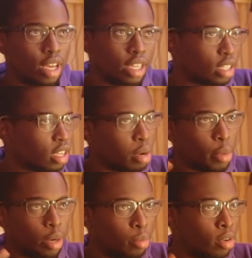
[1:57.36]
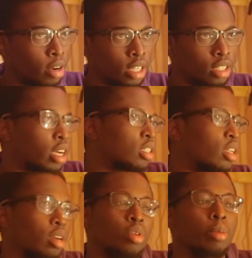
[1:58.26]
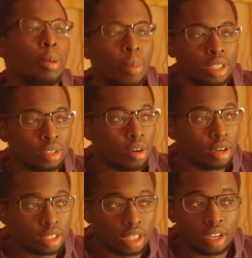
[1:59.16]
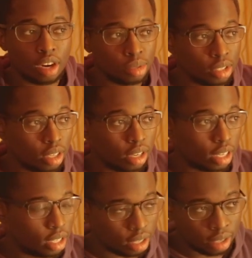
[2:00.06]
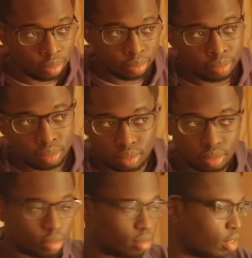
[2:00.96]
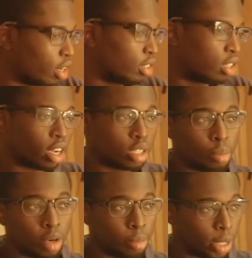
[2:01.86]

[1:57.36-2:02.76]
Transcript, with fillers: as I thought about it more, I talked to like one of my mentors. He thought it was a good idea. I talked to both